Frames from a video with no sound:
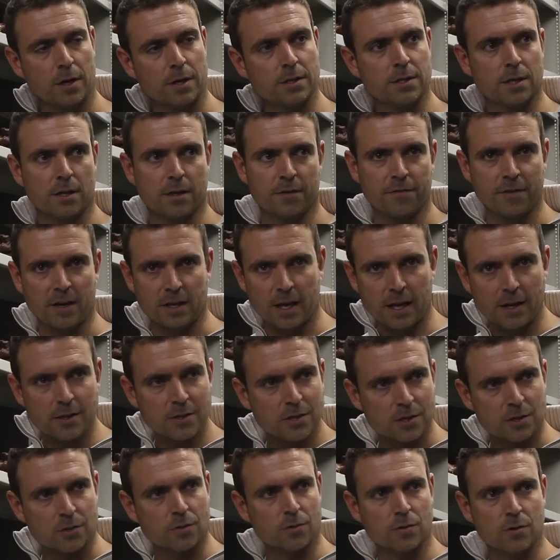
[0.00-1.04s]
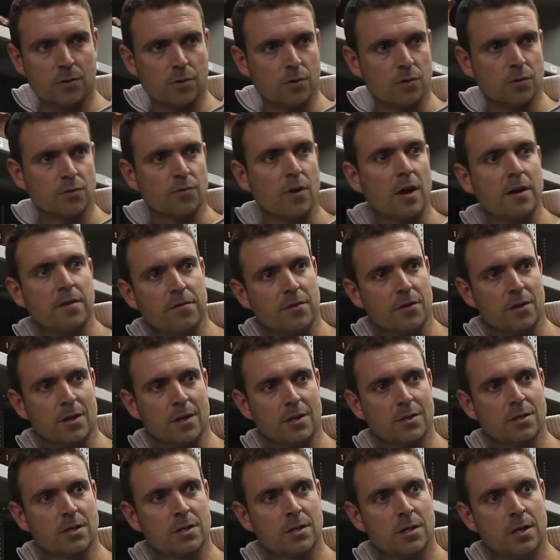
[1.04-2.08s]
I said, if I get a student who's right for
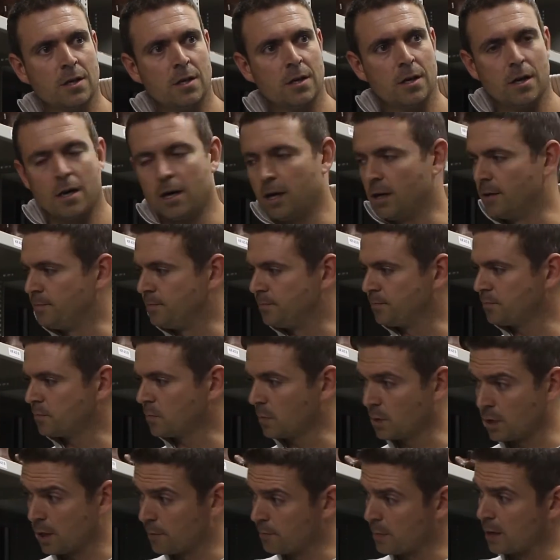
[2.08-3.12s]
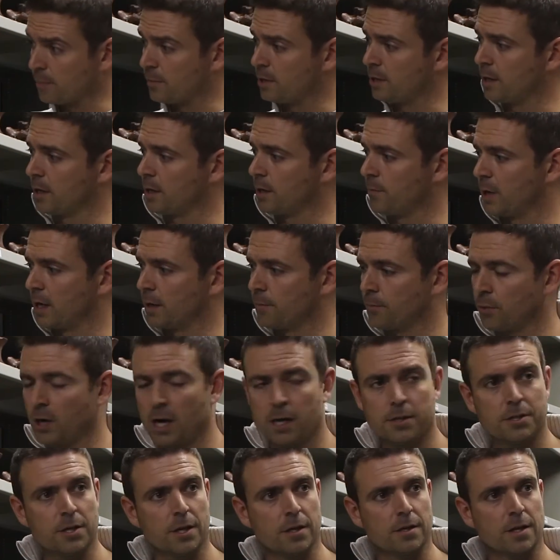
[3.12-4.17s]
this, then maybe they can make a
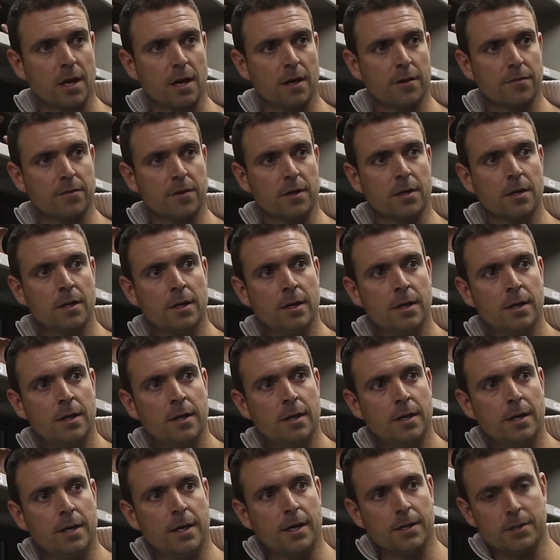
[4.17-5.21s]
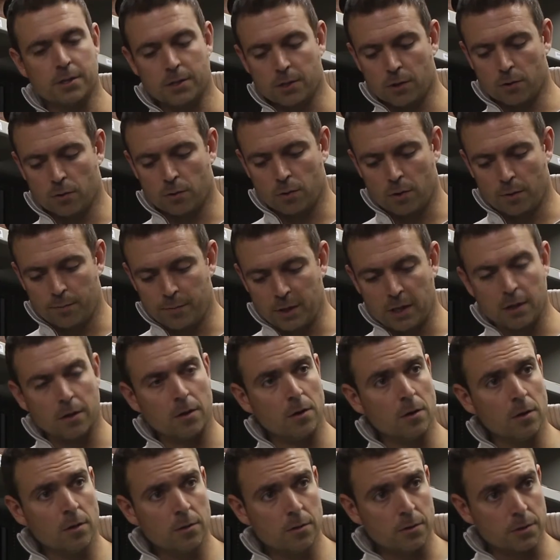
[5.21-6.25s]
project out of it. And so
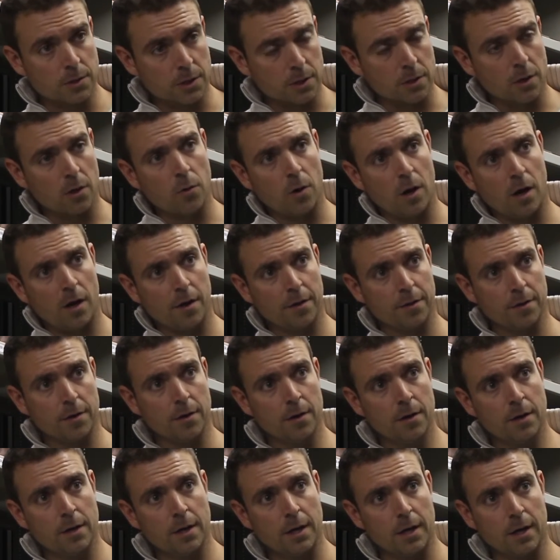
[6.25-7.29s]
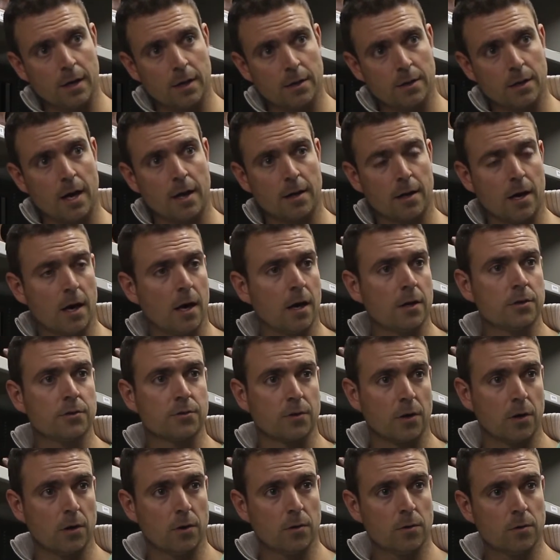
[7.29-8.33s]
Emil, who's a co-author, and
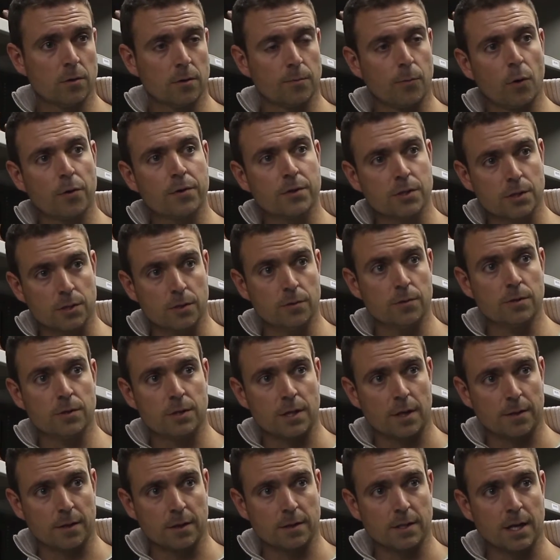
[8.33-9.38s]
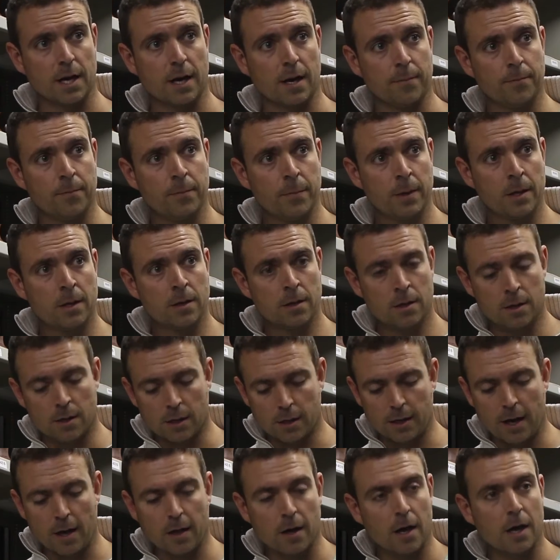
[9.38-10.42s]
Alejandro were both students at the time.
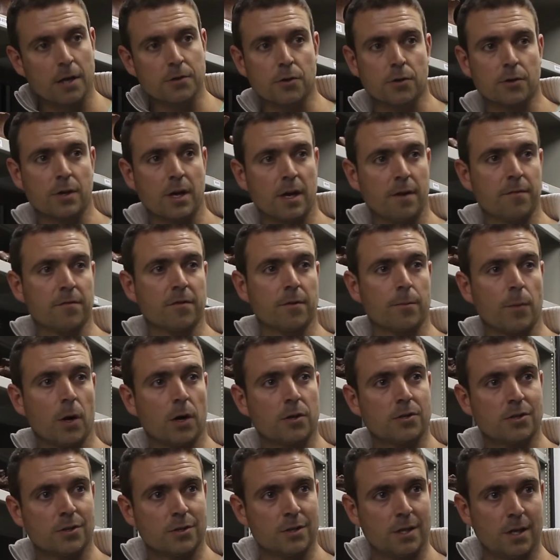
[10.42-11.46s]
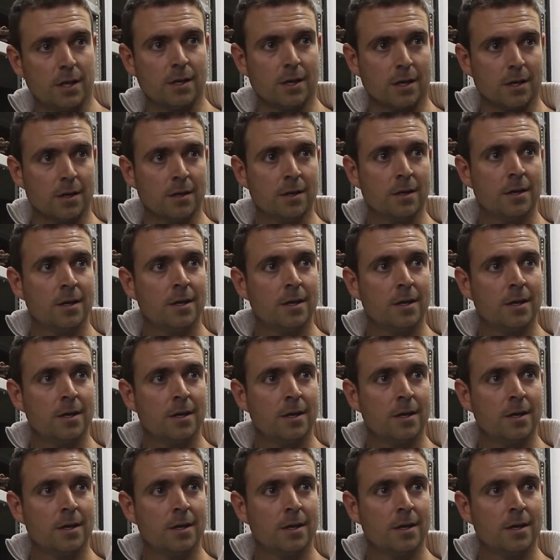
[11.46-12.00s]
And Alejandro came from Argentina.